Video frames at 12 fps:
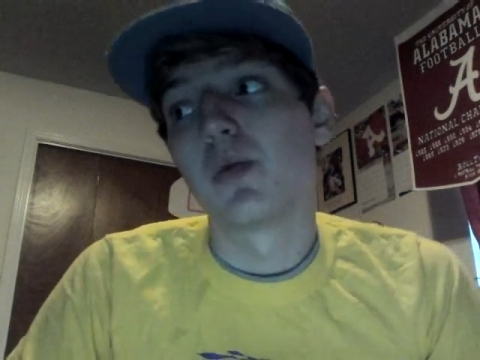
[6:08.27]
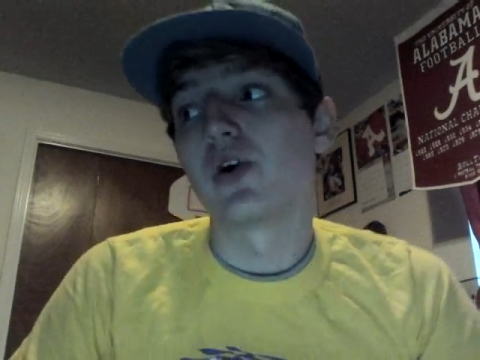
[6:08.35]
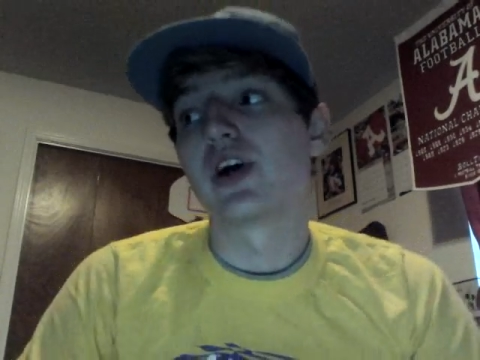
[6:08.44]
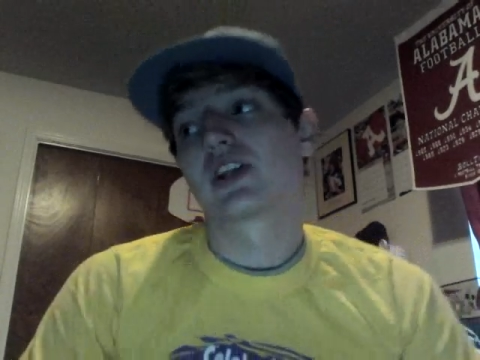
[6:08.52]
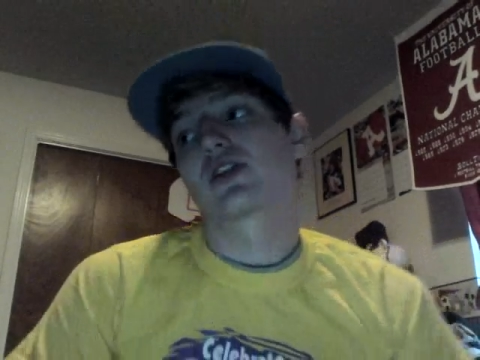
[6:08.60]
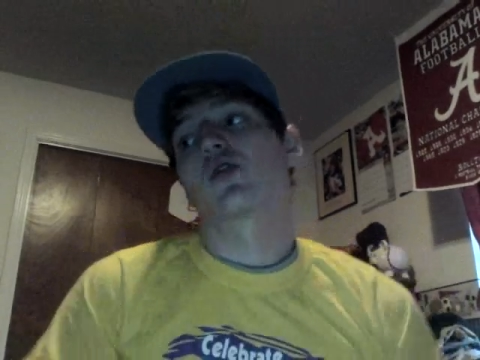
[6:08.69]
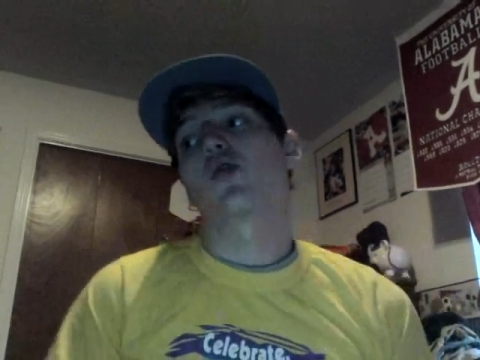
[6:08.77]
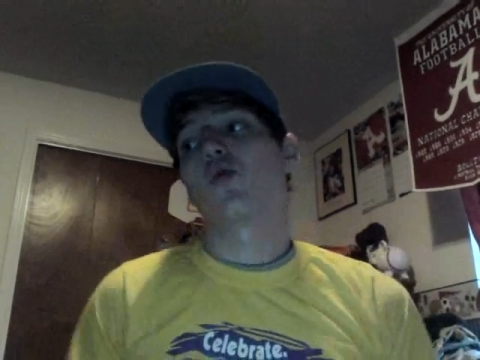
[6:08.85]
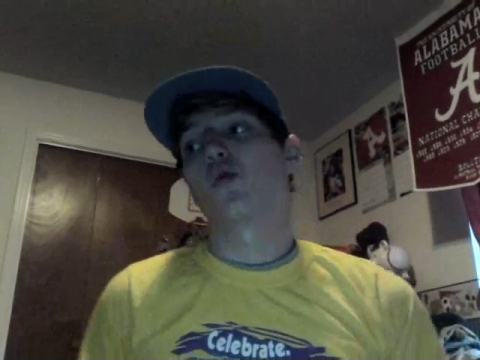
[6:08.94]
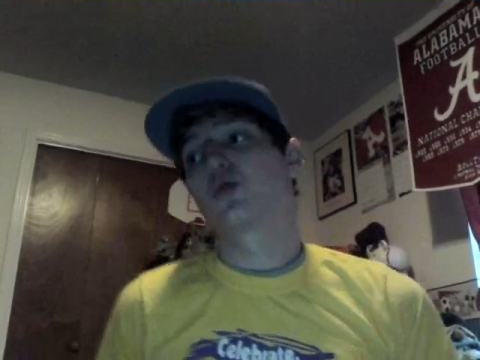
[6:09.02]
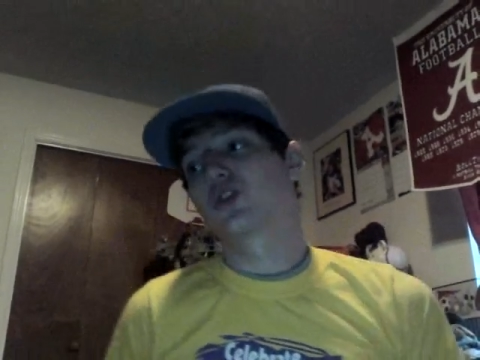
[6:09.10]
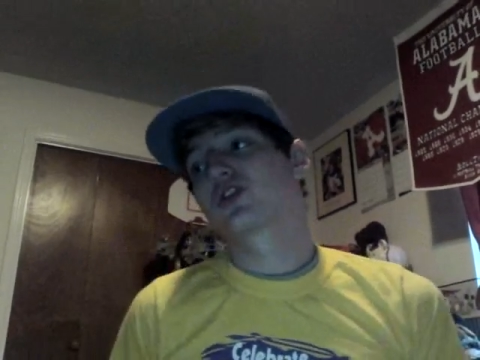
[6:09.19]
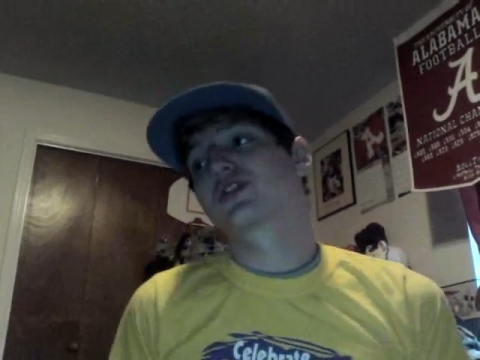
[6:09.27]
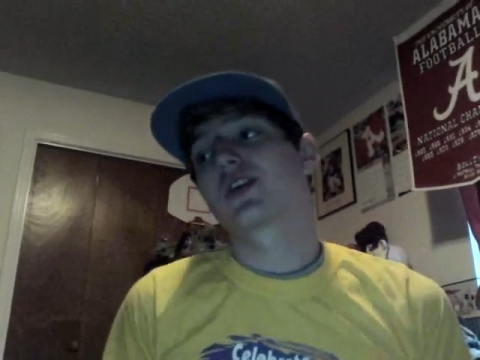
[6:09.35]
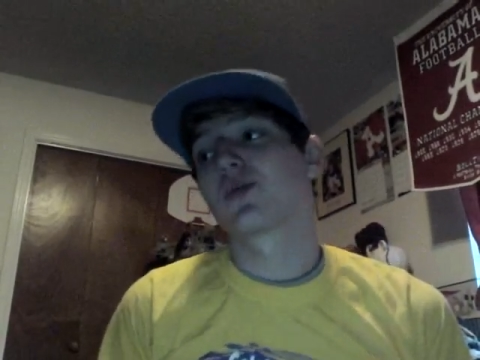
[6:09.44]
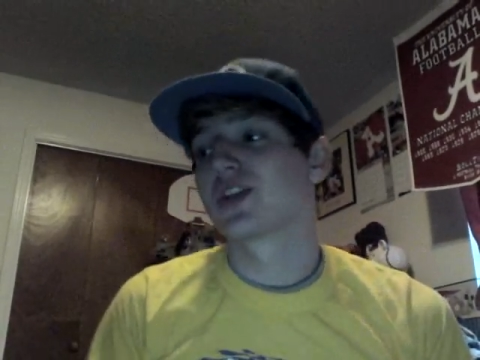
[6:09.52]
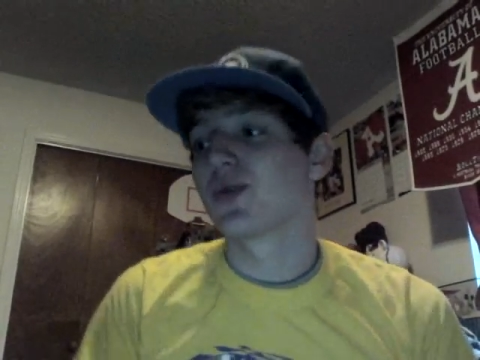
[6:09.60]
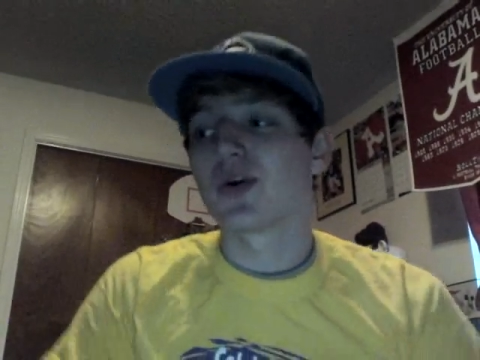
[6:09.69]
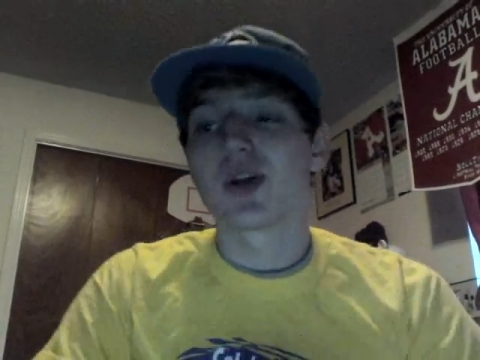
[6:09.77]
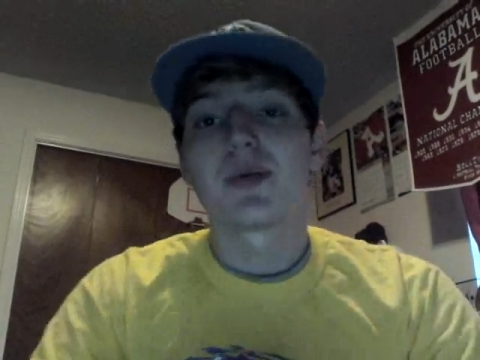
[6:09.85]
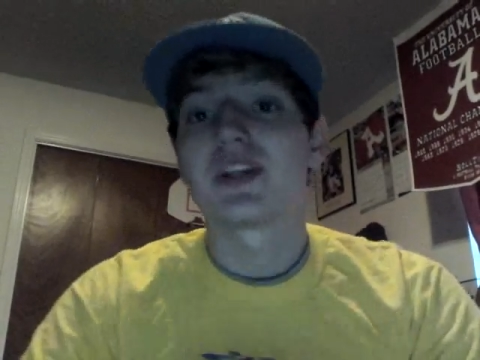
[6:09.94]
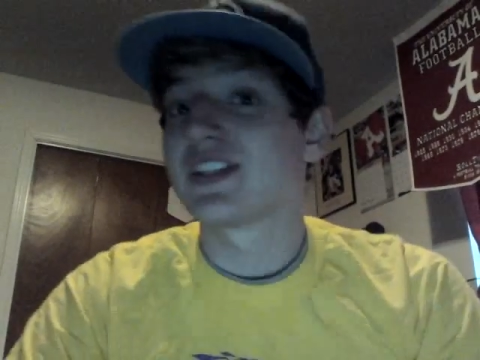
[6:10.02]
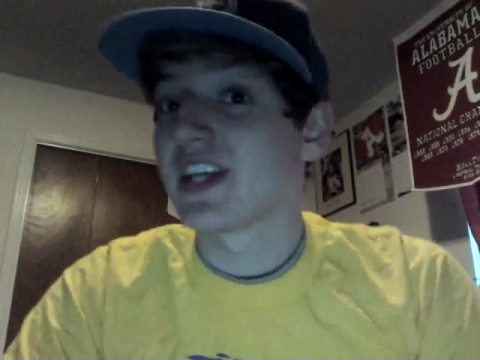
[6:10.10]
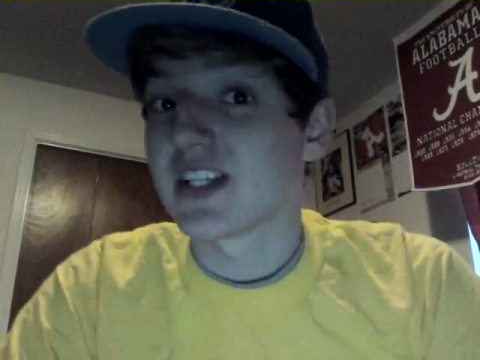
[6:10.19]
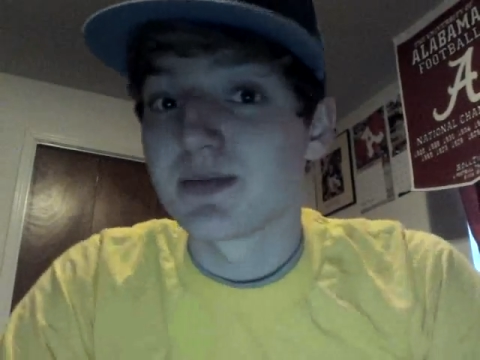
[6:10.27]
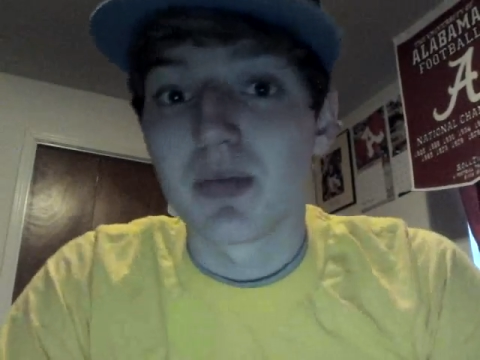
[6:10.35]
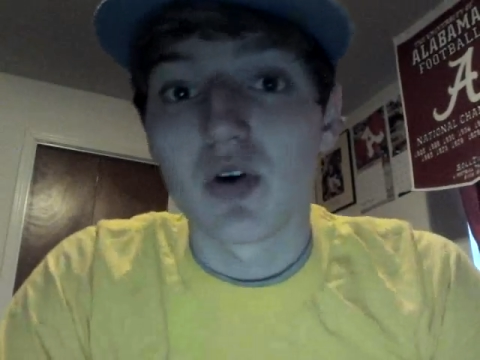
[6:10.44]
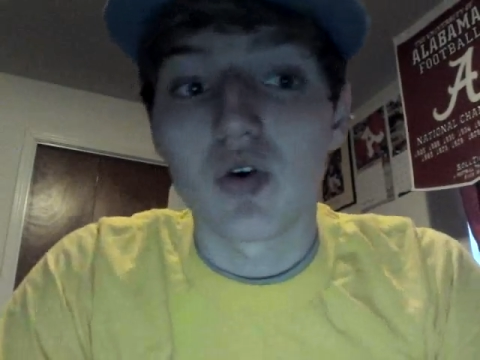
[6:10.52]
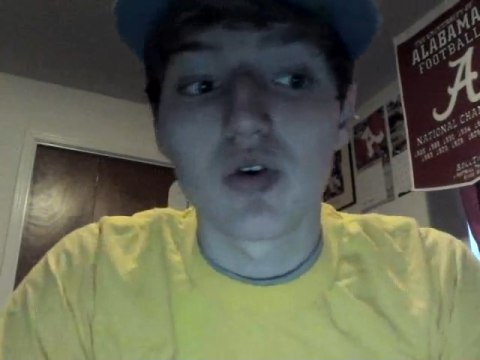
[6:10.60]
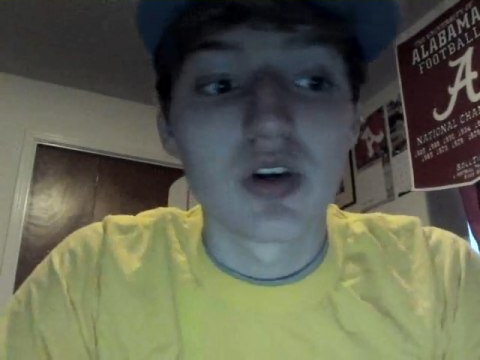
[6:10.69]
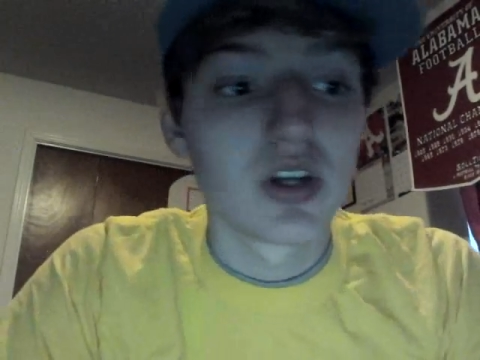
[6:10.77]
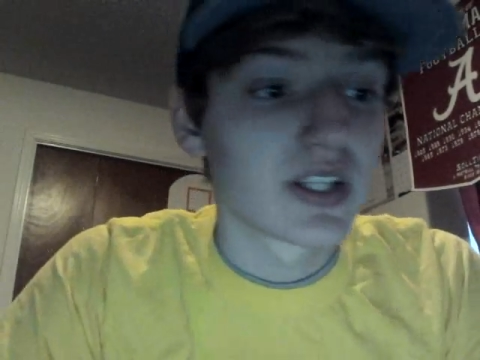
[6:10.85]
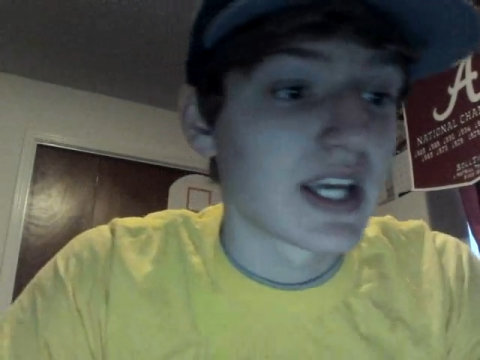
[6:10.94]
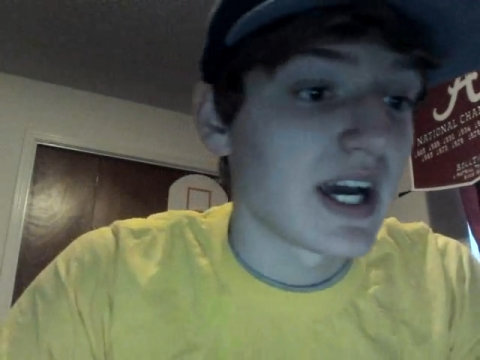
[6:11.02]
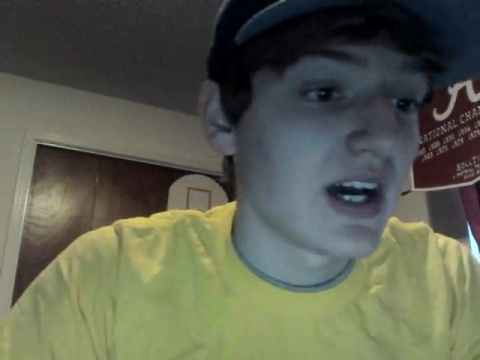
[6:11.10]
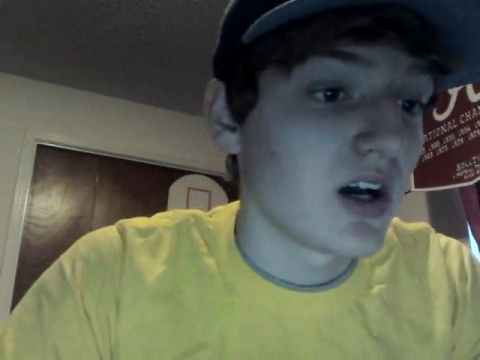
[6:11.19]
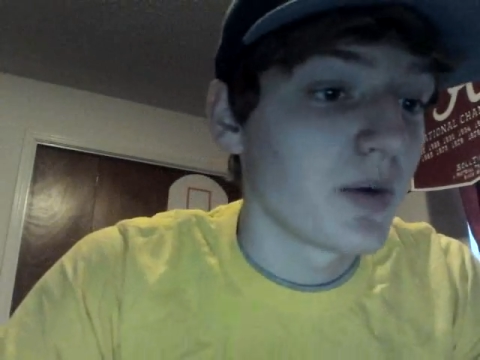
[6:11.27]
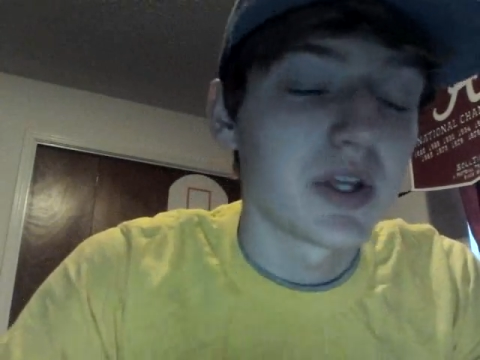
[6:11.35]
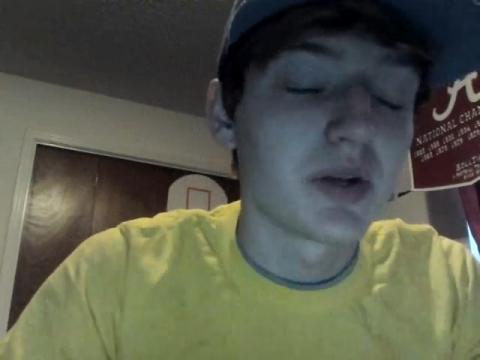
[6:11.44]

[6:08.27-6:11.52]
But usually when you want a BCS bowl guy,